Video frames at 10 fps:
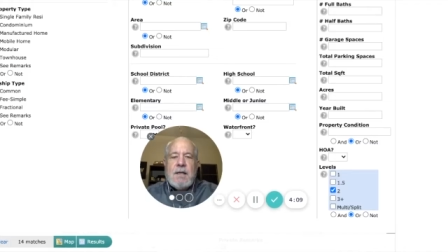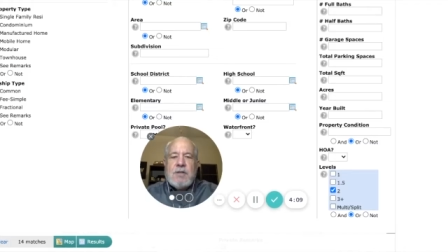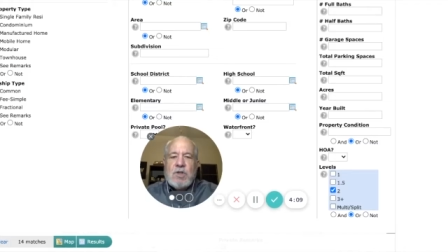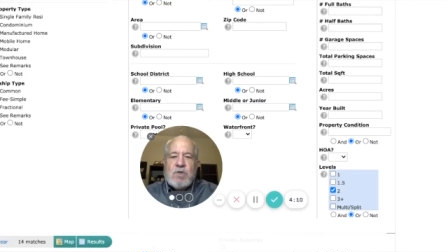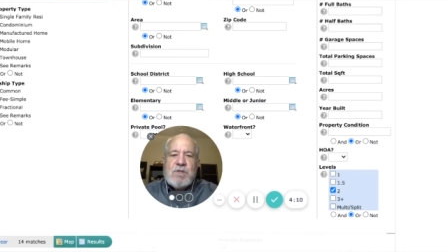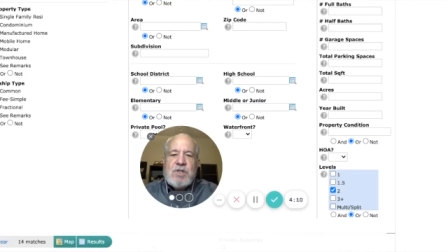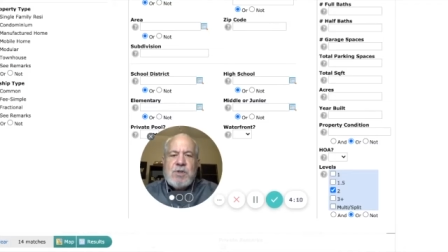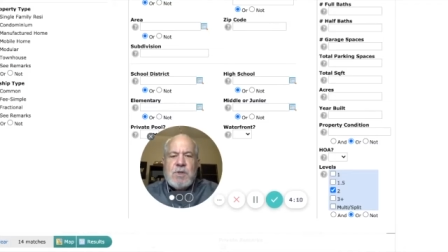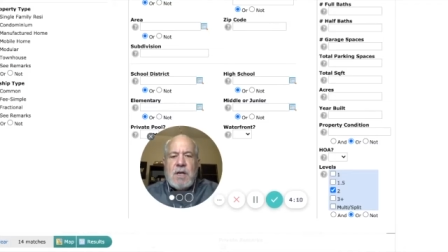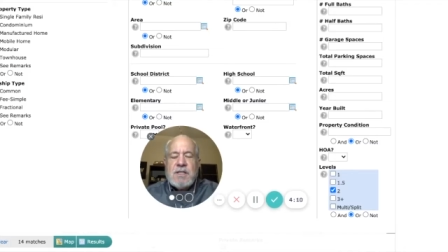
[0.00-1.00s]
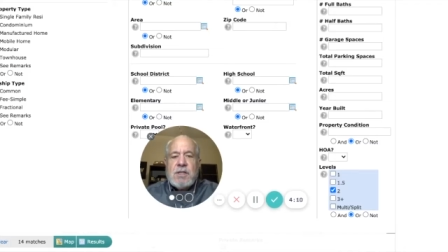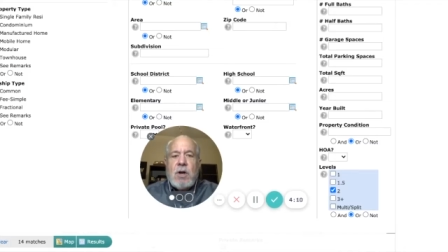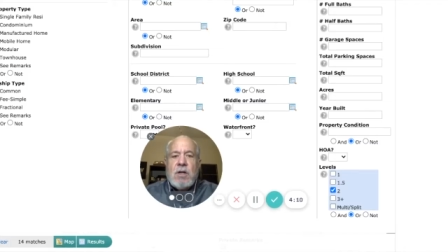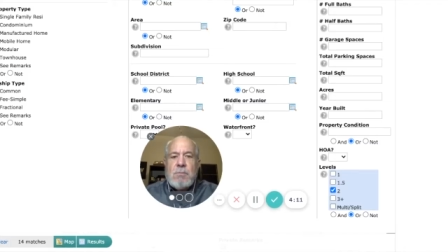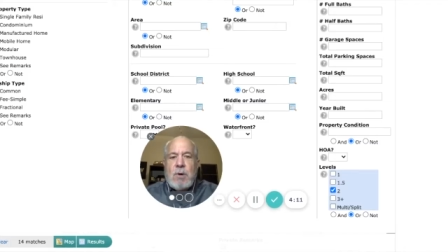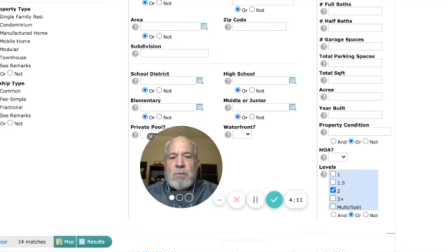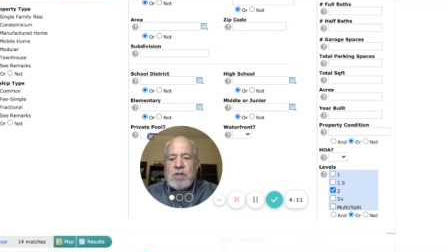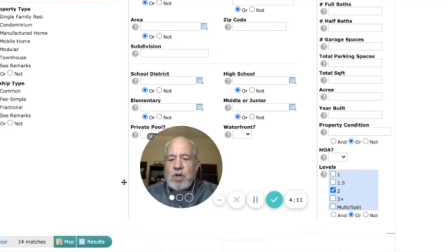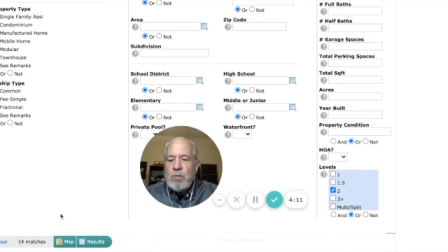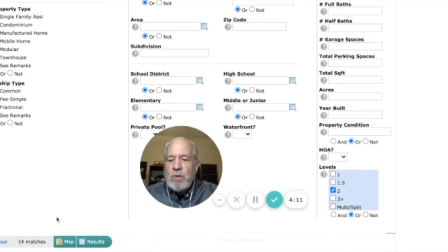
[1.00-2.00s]
So as we uh, saw a moment
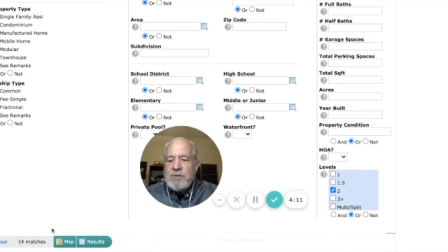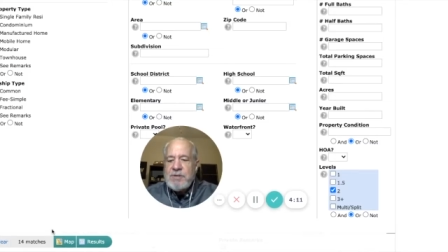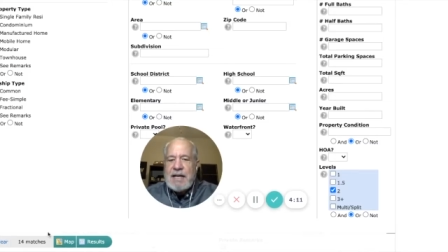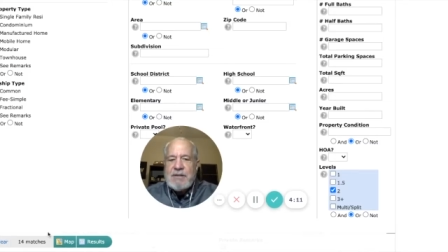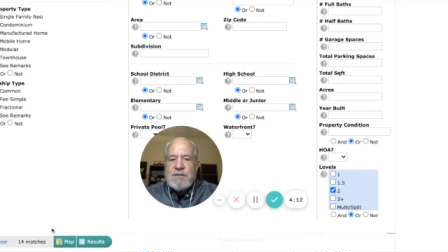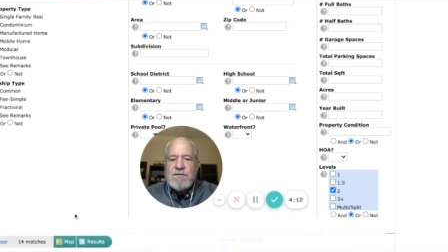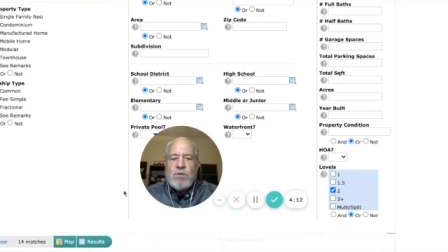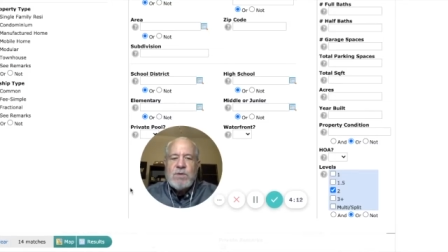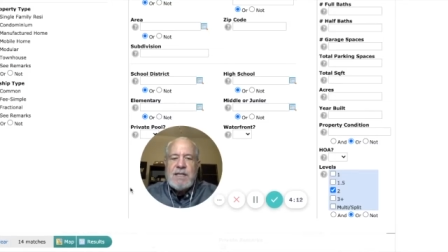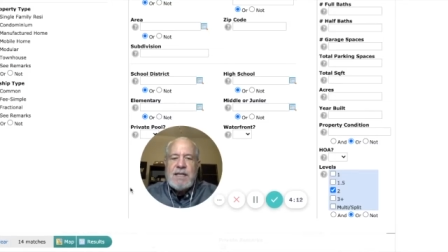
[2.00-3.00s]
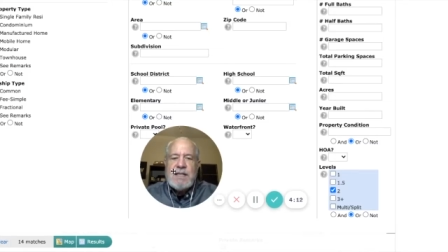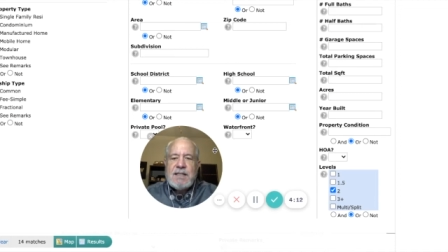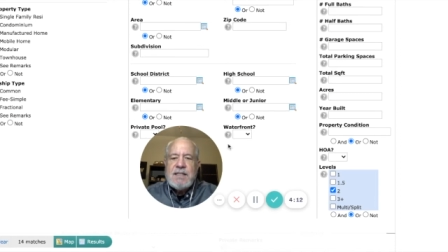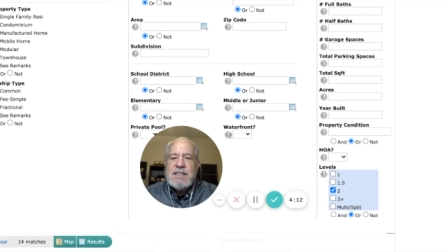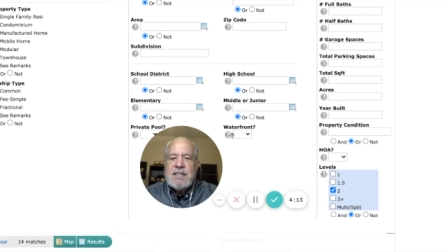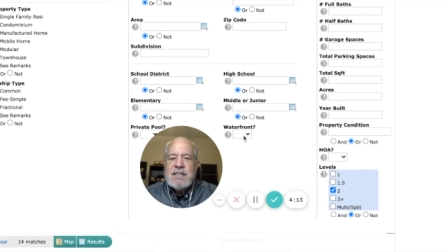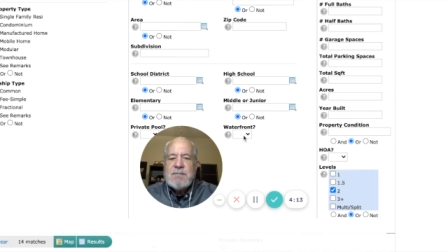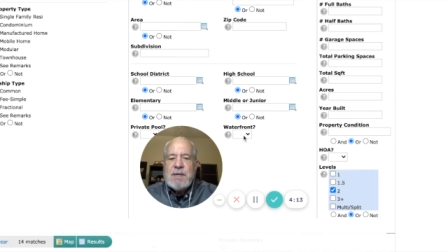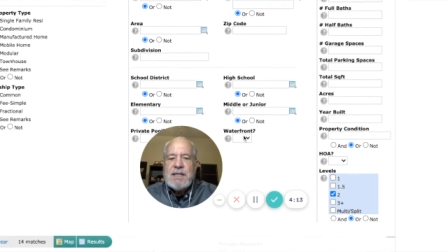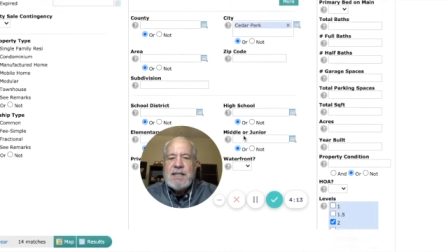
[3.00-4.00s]
ago, we are down to 14 listings,
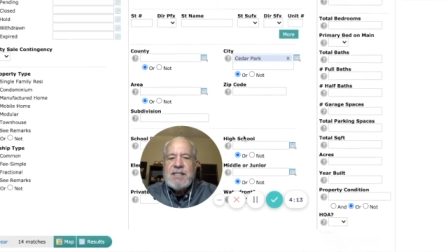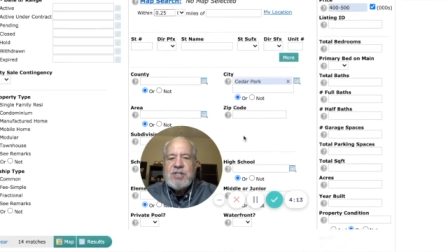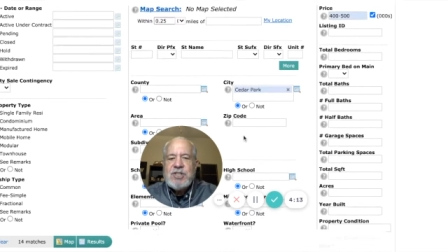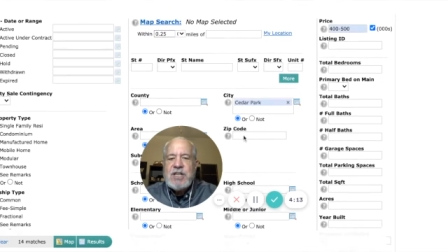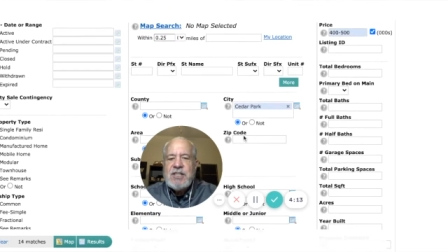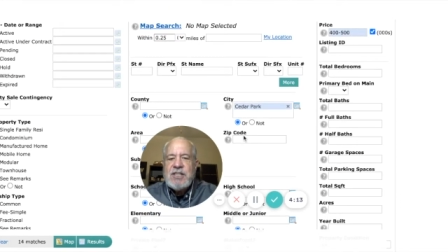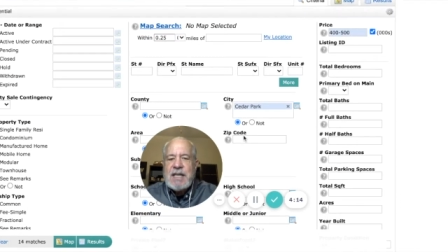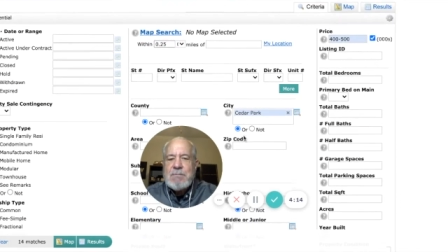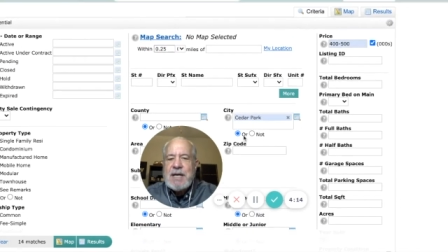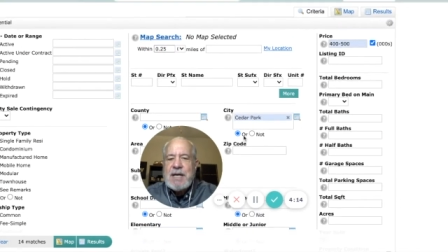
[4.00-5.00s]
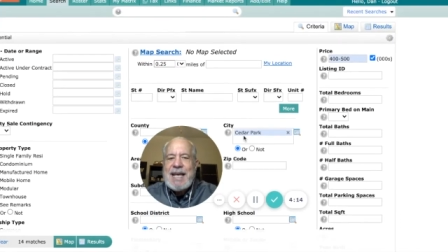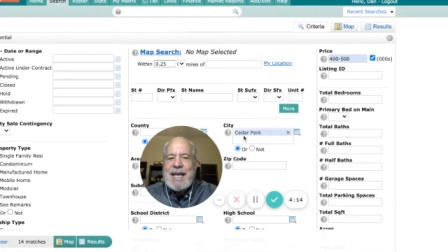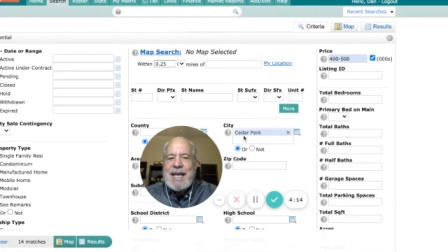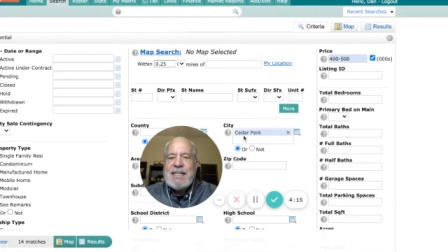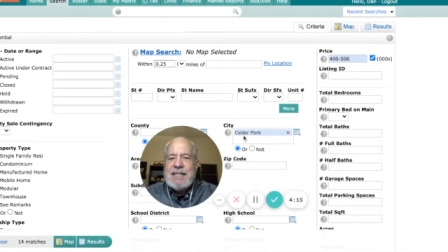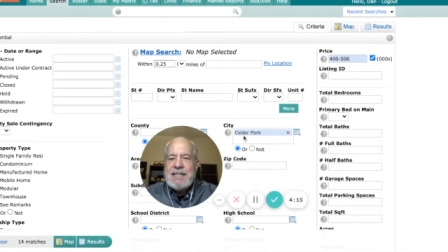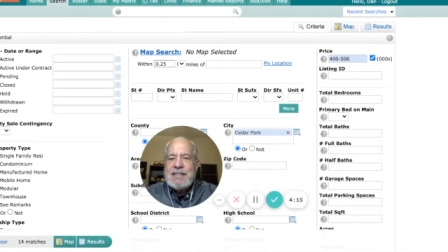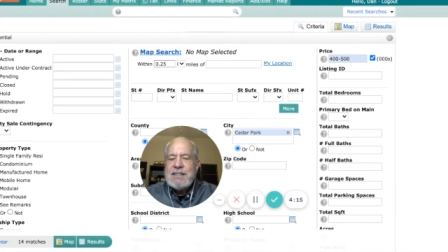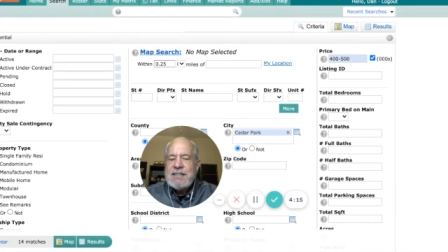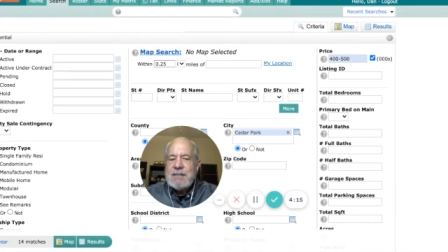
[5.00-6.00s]
but let's change that by adding
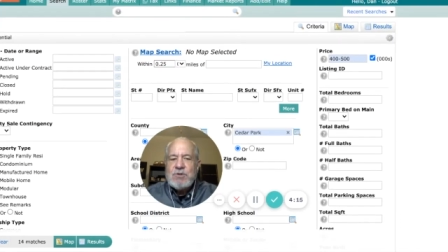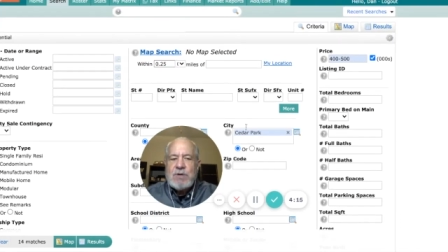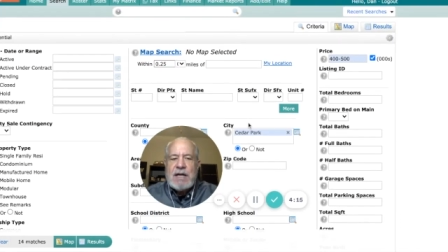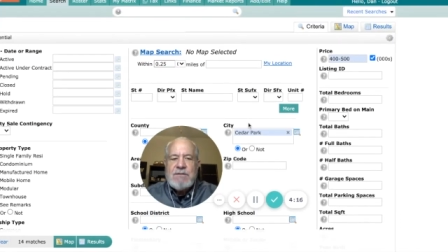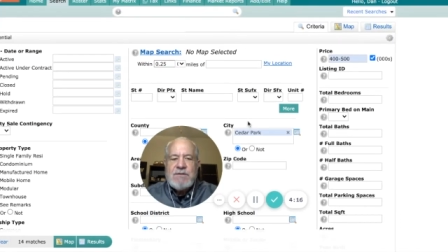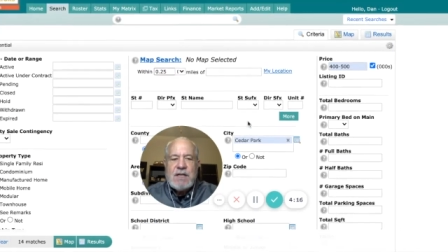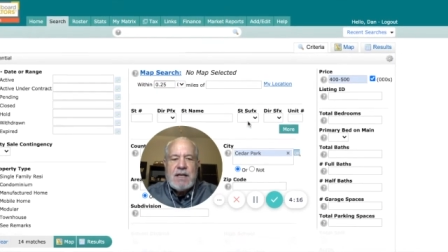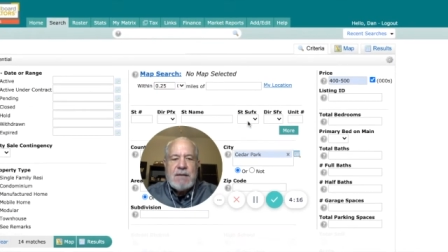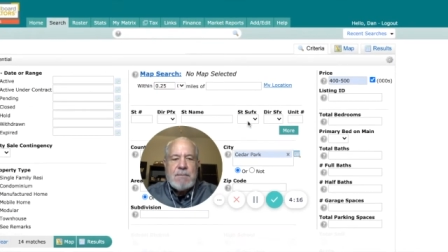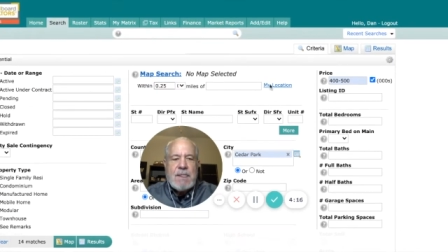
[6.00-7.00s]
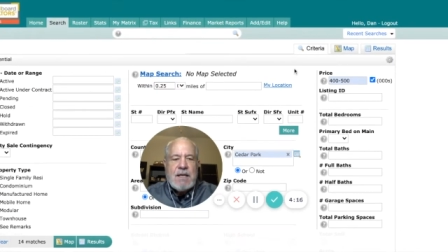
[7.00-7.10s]
in some drive time.